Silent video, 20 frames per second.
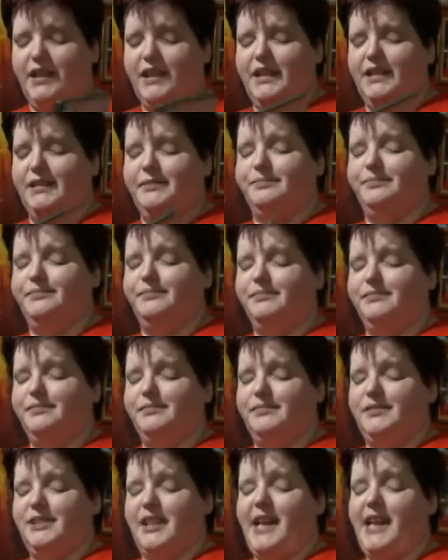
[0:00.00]

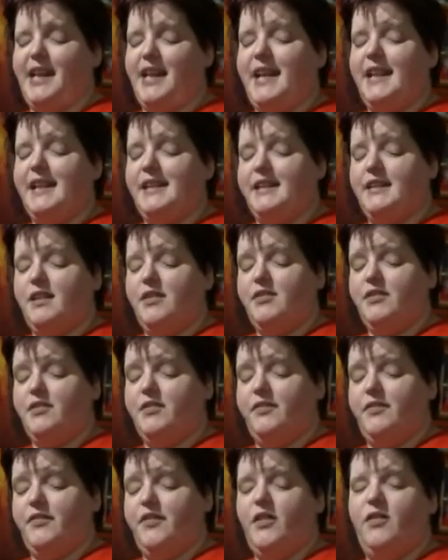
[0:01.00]
It
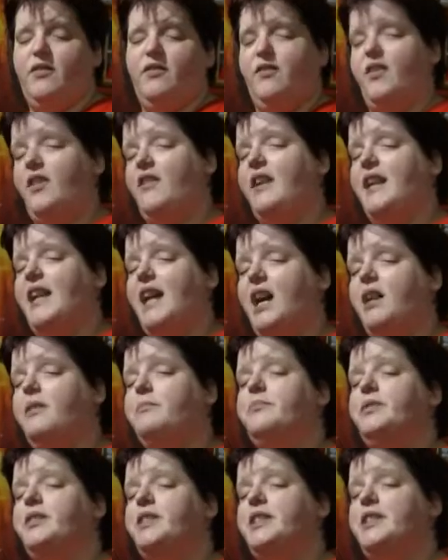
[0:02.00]
doesn't feel very
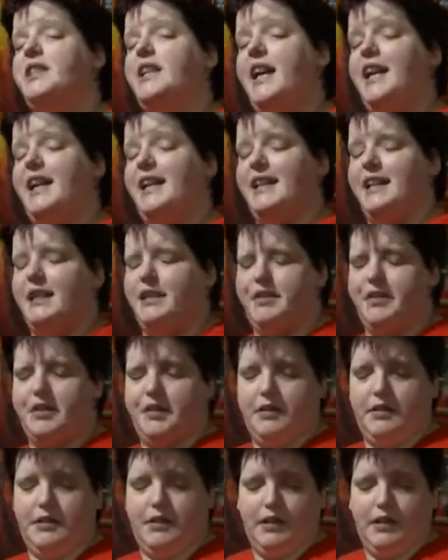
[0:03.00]
up to date.